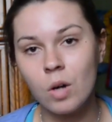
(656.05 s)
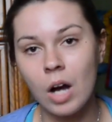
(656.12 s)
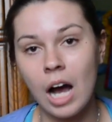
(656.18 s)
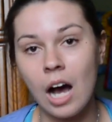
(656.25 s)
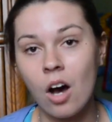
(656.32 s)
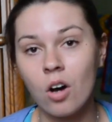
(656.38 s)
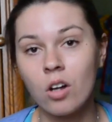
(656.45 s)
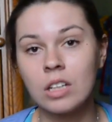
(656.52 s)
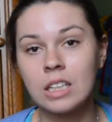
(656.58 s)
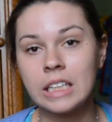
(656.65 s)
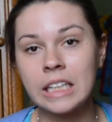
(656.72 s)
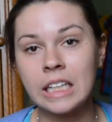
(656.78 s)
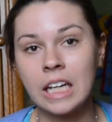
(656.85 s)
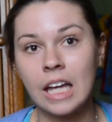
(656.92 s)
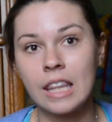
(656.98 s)
I'll
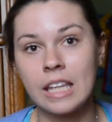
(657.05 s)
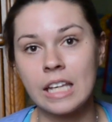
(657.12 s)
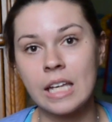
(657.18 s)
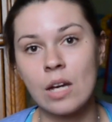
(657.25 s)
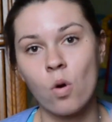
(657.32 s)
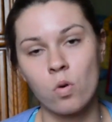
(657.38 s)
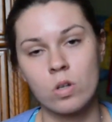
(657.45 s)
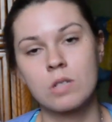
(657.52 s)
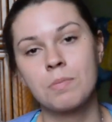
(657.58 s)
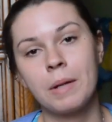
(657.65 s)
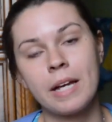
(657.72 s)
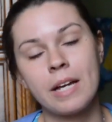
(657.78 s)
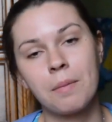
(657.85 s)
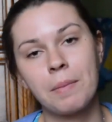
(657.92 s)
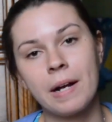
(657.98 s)
link the
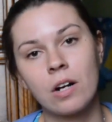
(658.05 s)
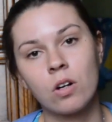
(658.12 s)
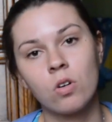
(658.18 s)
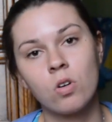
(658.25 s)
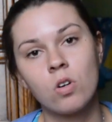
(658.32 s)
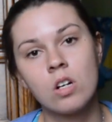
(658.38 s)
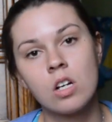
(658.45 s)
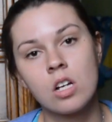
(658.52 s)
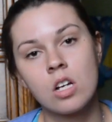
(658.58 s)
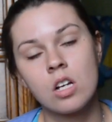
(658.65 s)
Horseplay Apparel